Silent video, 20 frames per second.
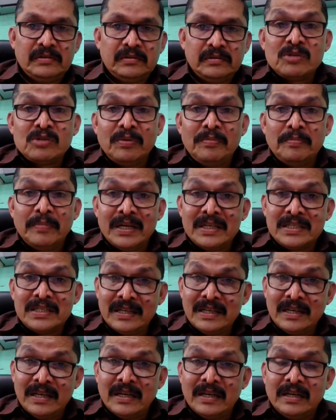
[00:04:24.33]
As we
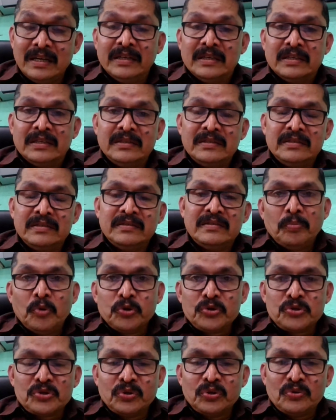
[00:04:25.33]
mentioned earlier,
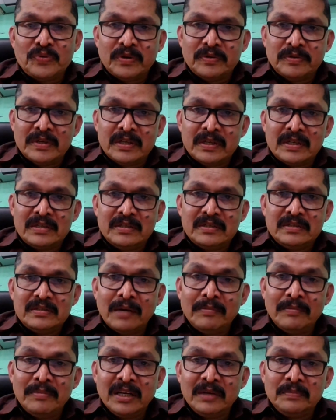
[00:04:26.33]
most of our
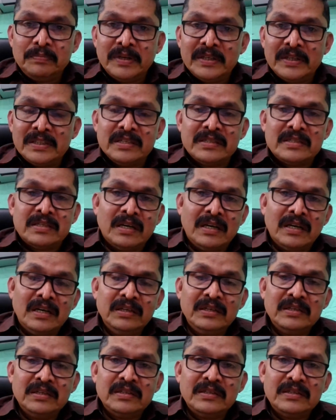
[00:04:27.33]
diabetic patients are